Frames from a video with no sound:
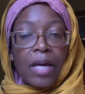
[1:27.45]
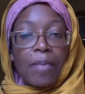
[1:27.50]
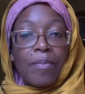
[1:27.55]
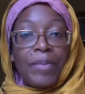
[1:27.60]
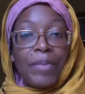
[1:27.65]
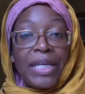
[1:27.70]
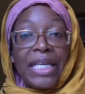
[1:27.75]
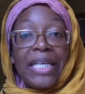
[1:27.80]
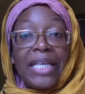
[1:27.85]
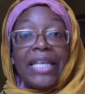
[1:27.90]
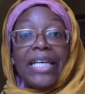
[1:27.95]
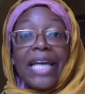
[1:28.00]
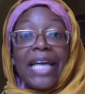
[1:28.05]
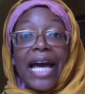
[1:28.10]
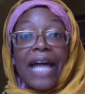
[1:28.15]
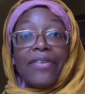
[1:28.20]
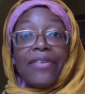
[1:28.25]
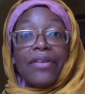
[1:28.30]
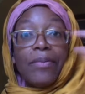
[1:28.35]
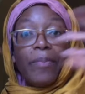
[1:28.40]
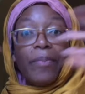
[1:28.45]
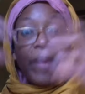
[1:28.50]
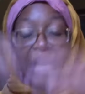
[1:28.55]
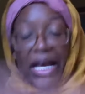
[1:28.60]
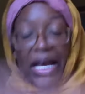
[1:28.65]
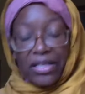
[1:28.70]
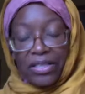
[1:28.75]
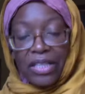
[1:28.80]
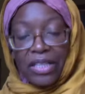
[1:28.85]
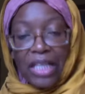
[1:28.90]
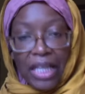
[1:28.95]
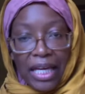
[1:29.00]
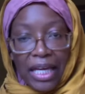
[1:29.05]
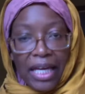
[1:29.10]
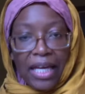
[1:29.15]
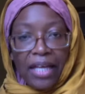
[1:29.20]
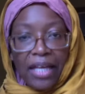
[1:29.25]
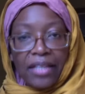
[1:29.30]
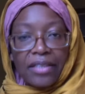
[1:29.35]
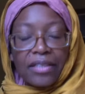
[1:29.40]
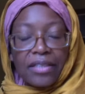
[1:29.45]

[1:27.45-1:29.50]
being gathered back to the land.